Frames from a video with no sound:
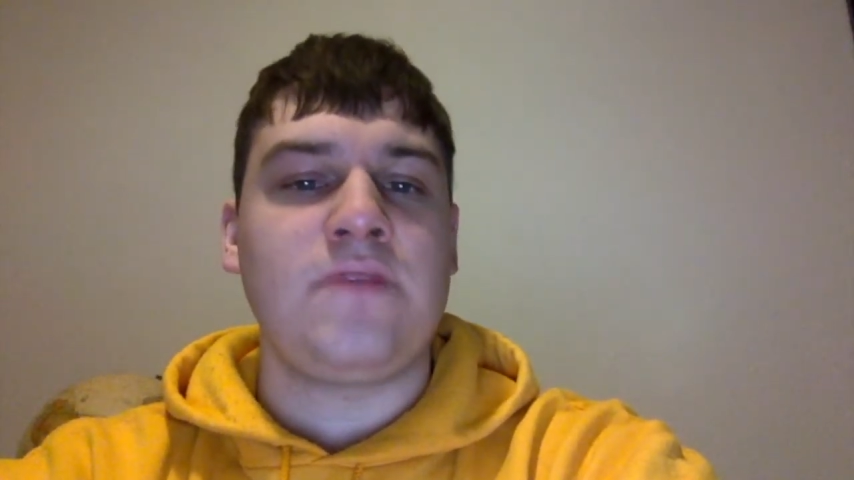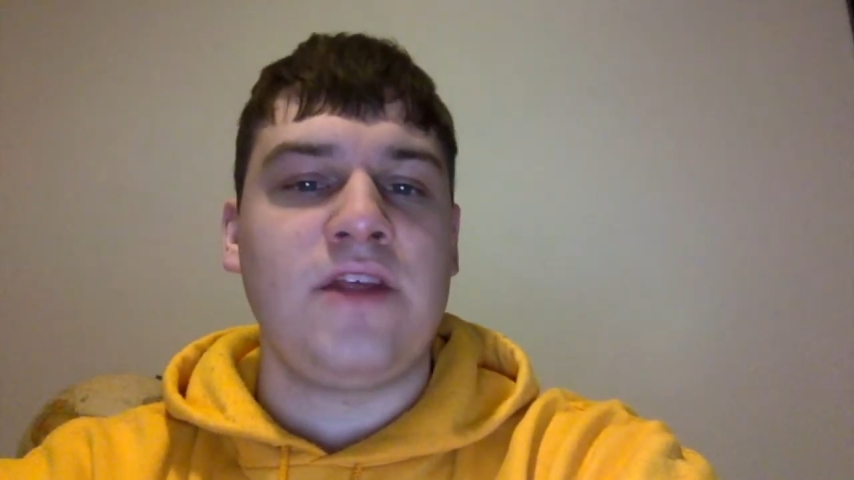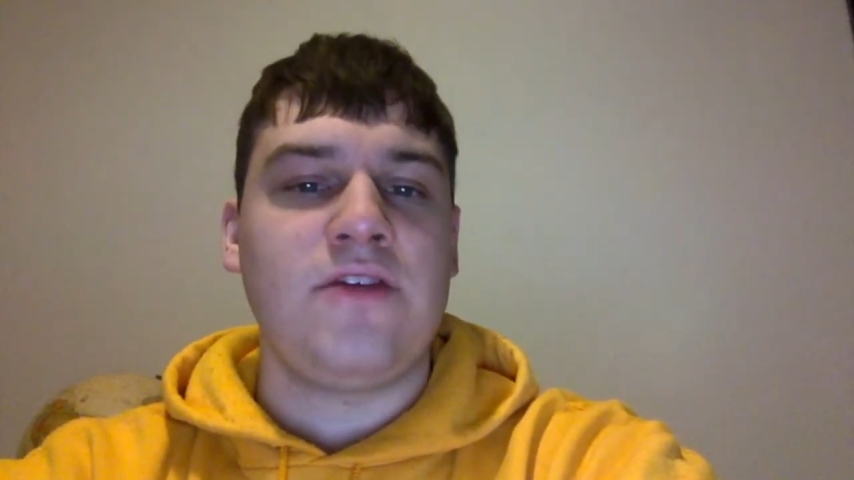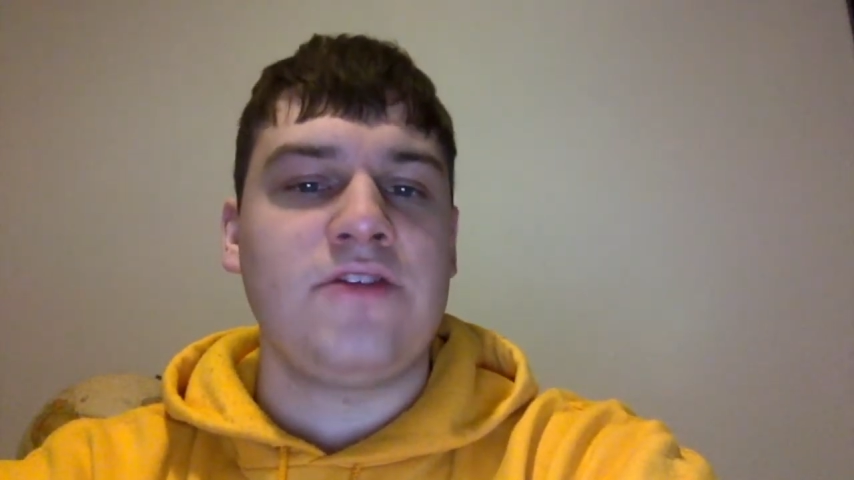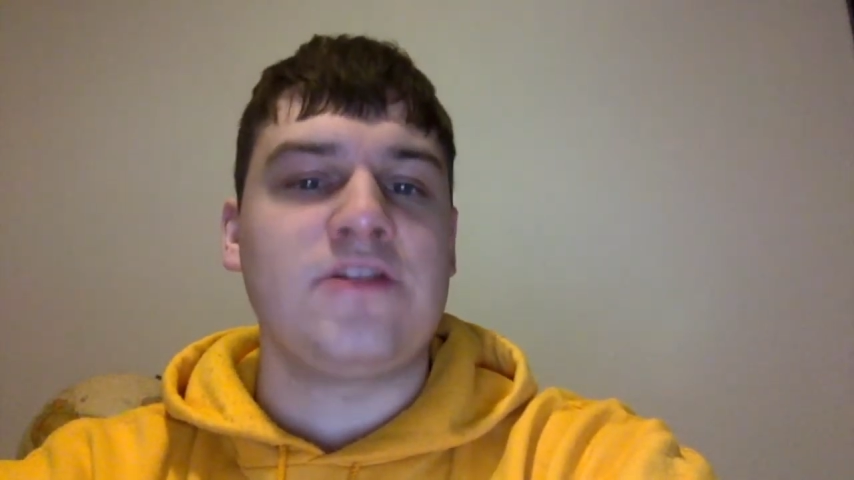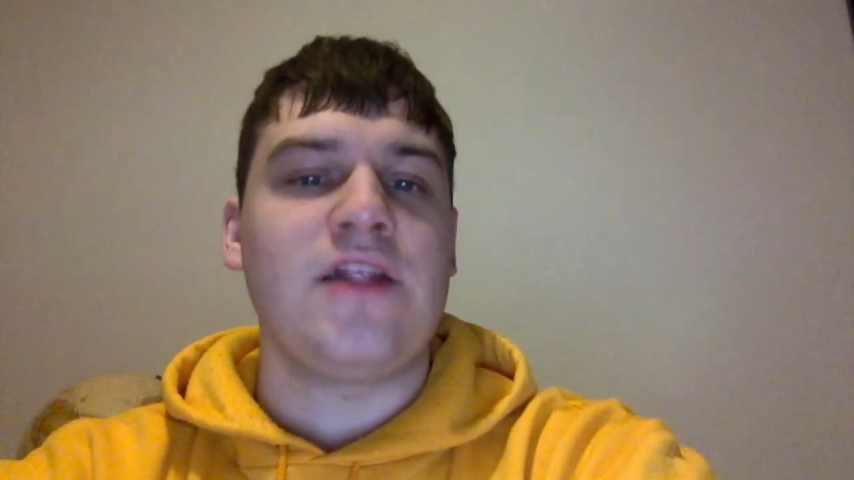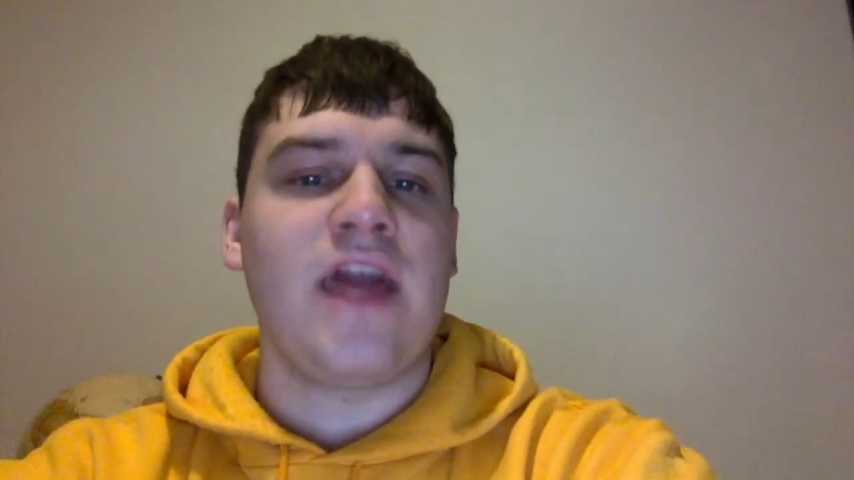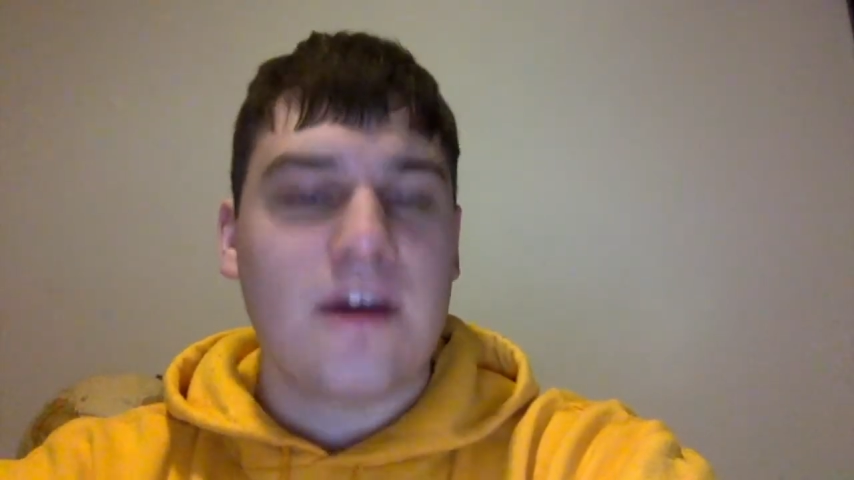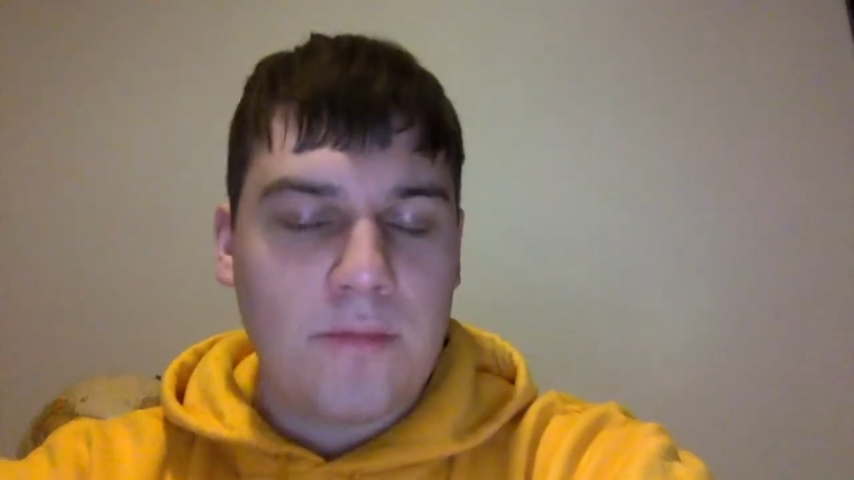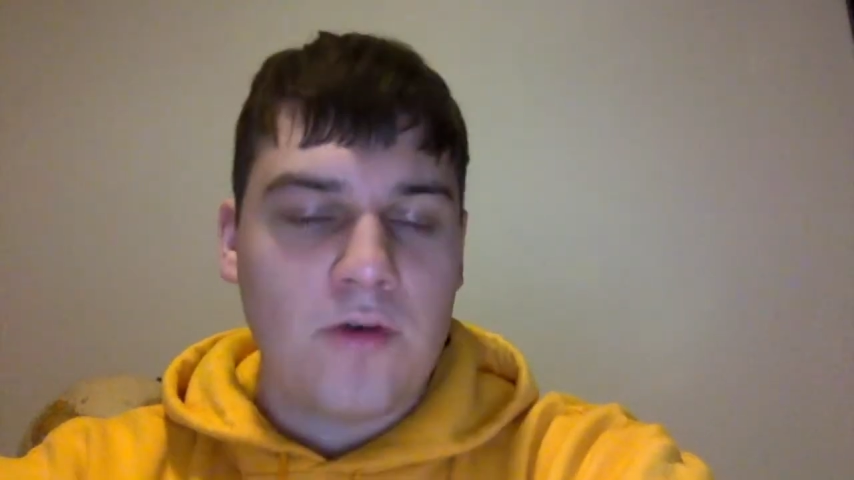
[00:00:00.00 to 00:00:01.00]
there's
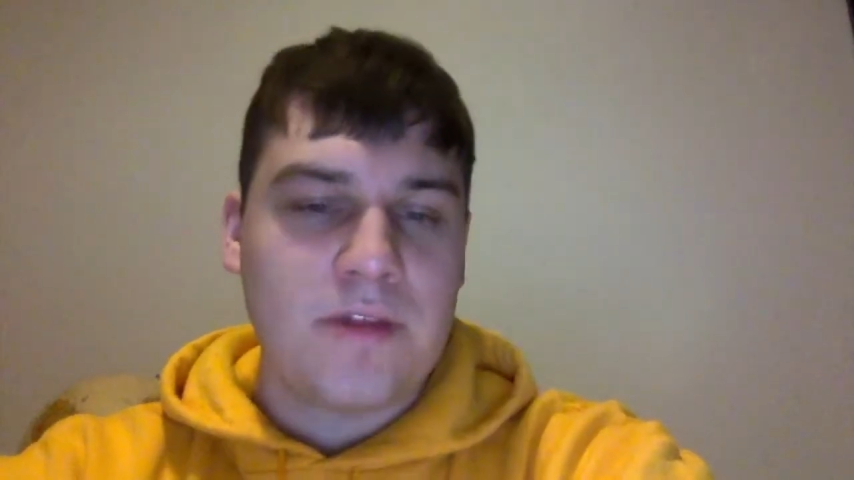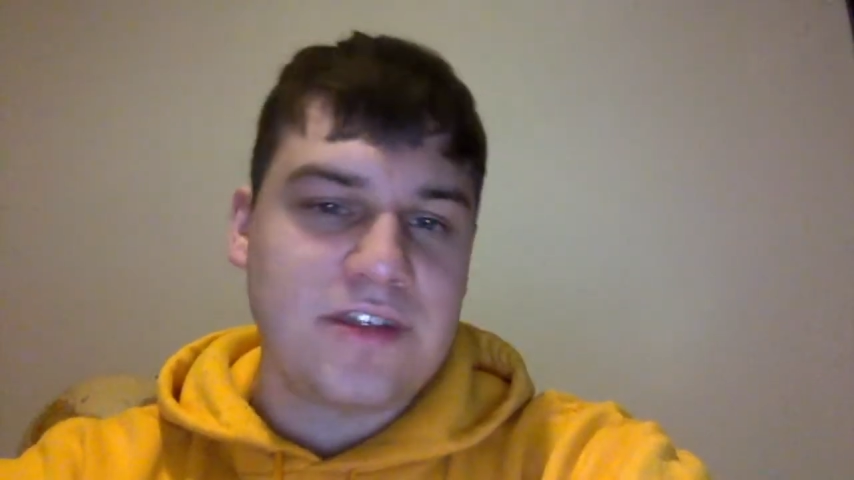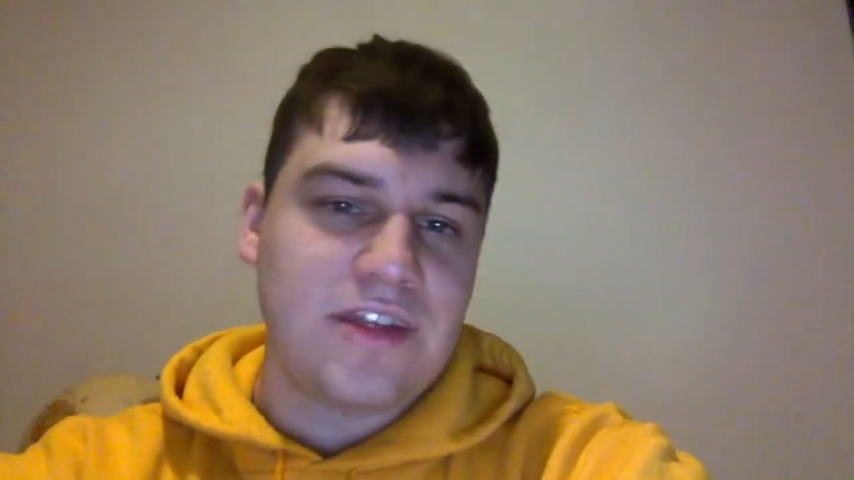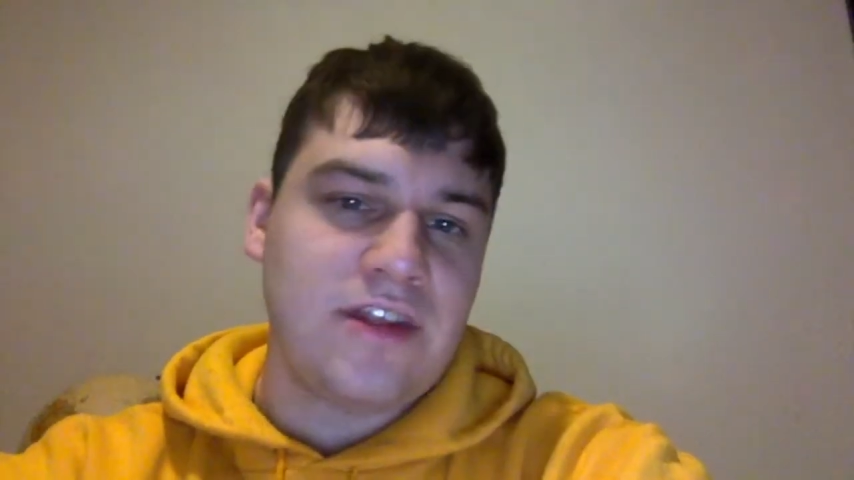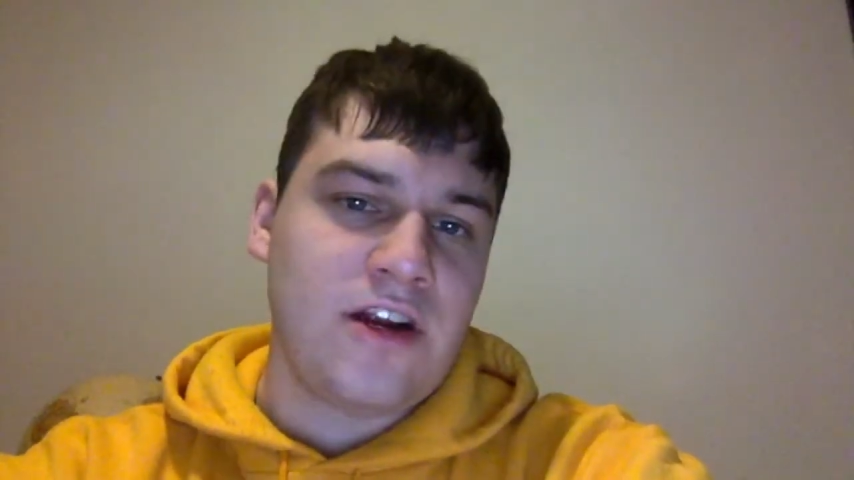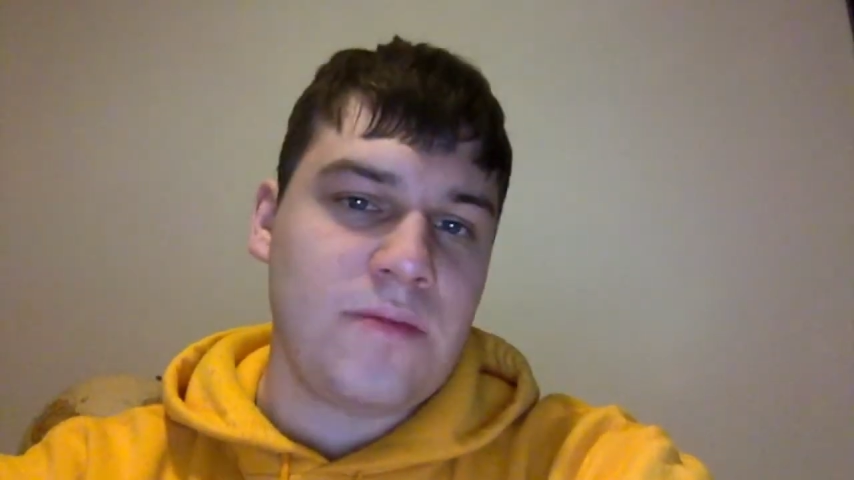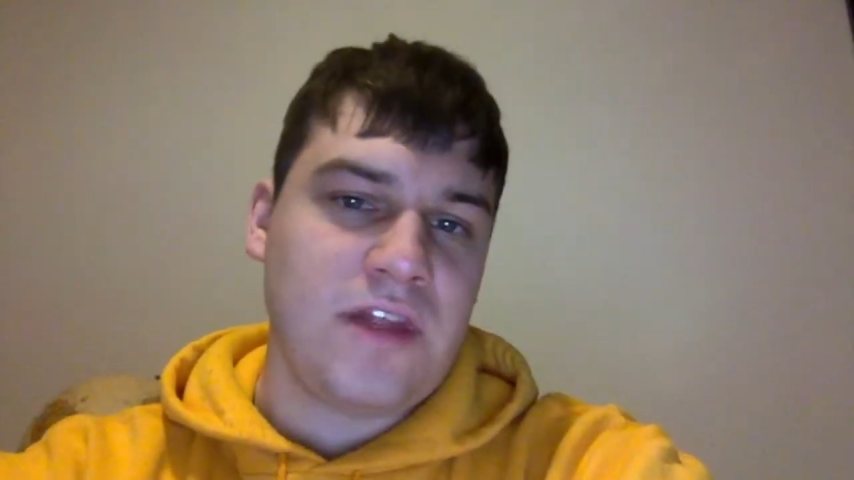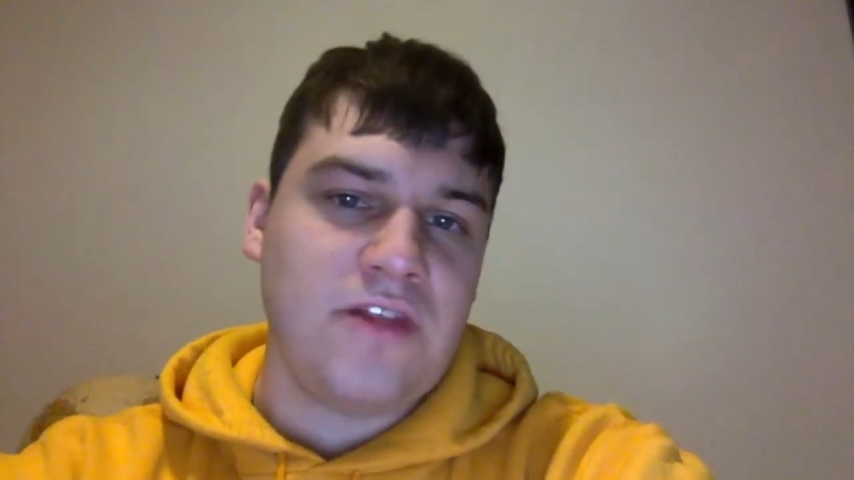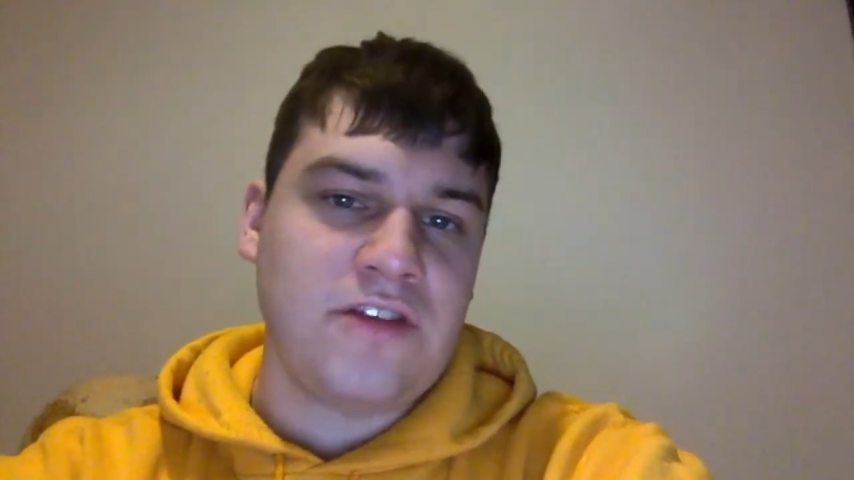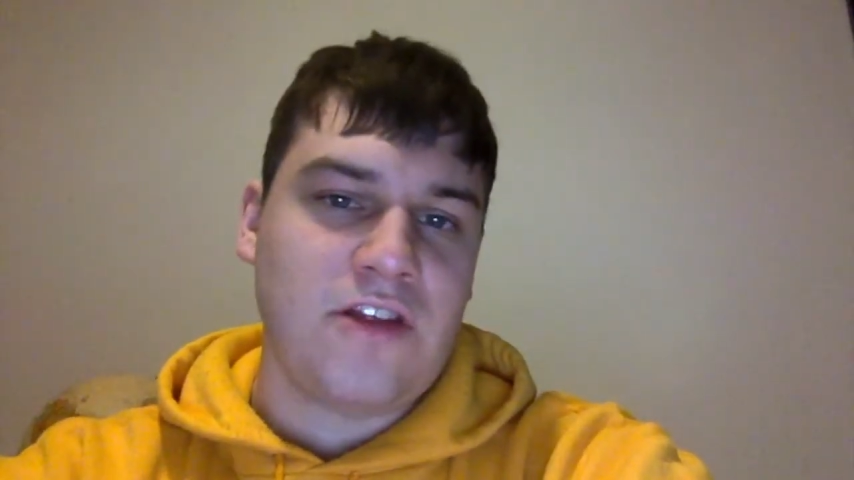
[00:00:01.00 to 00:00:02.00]
like moments in there, but
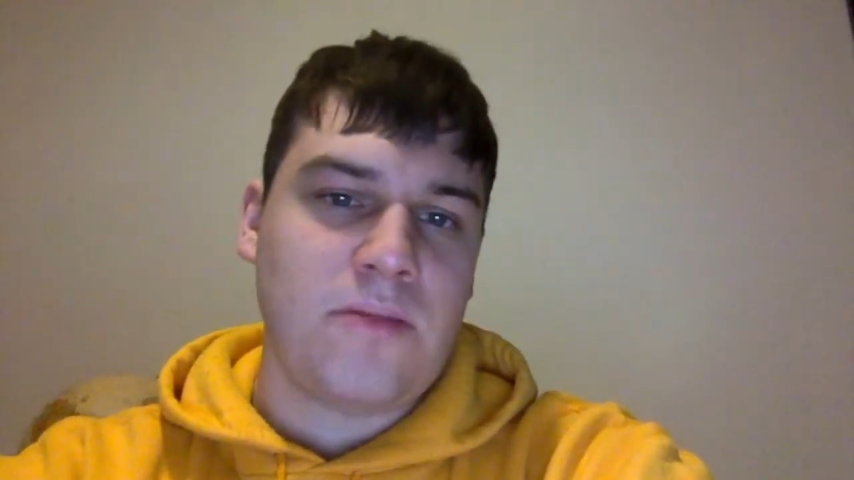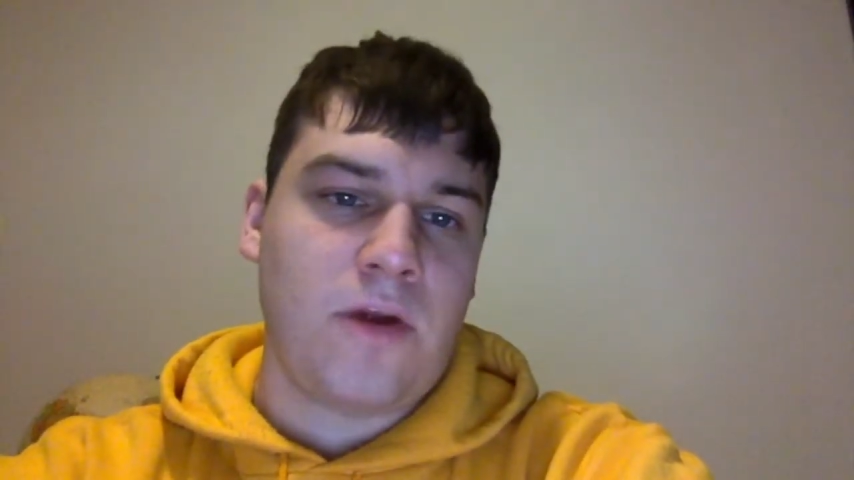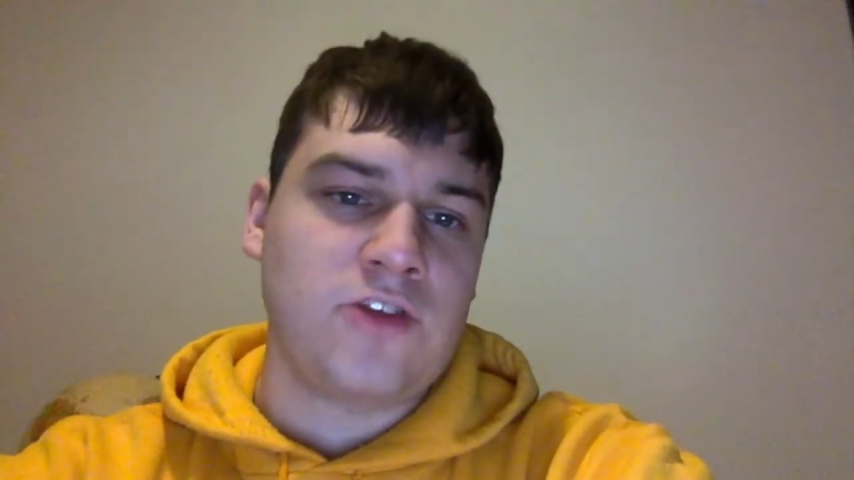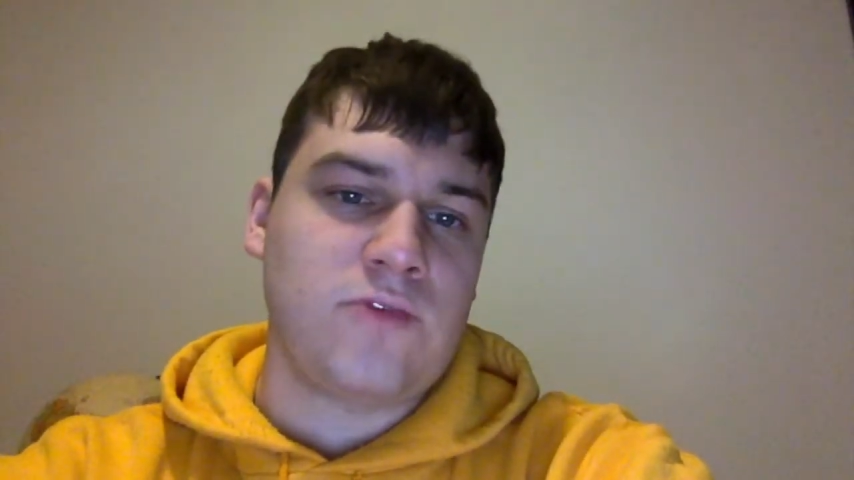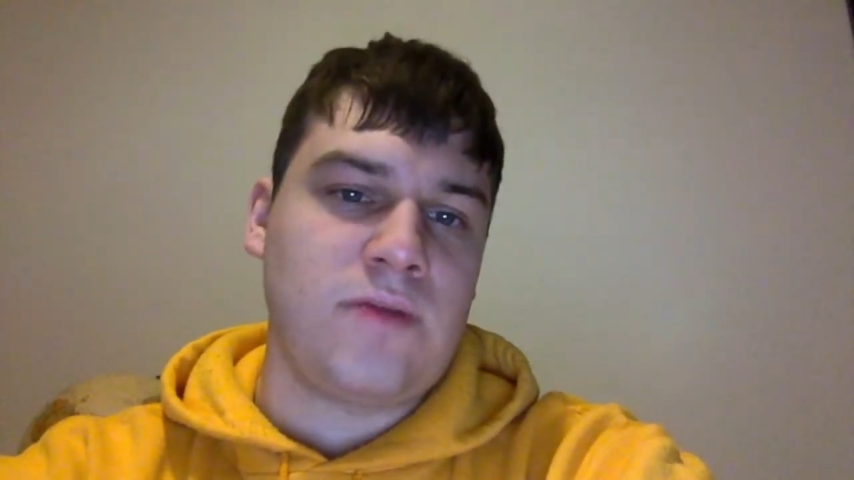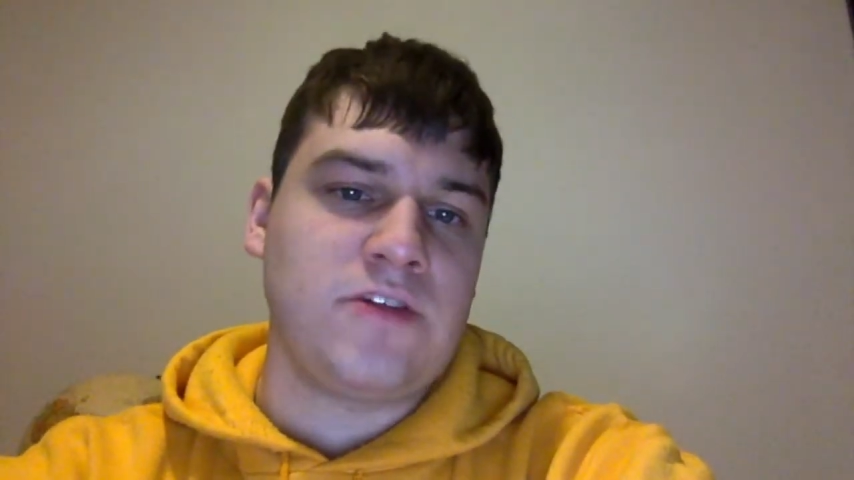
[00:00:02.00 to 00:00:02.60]
then there's other parts where I'm